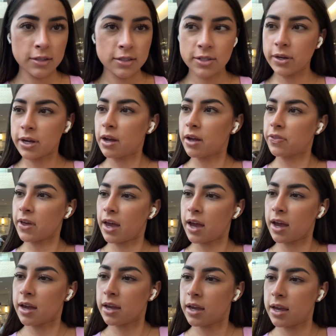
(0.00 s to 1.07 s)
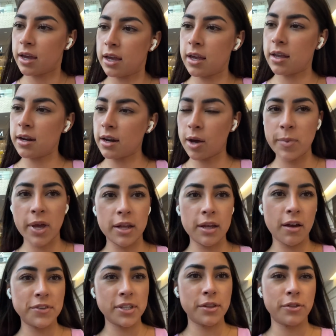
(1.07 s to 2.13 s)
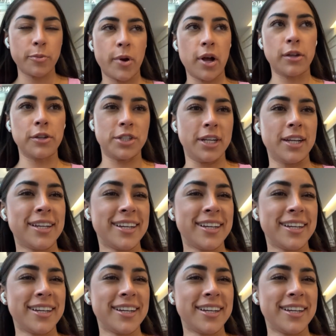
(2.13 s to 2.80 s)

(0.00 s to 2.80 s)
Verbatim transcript: so I got that and I'm heading up to Anthropologie.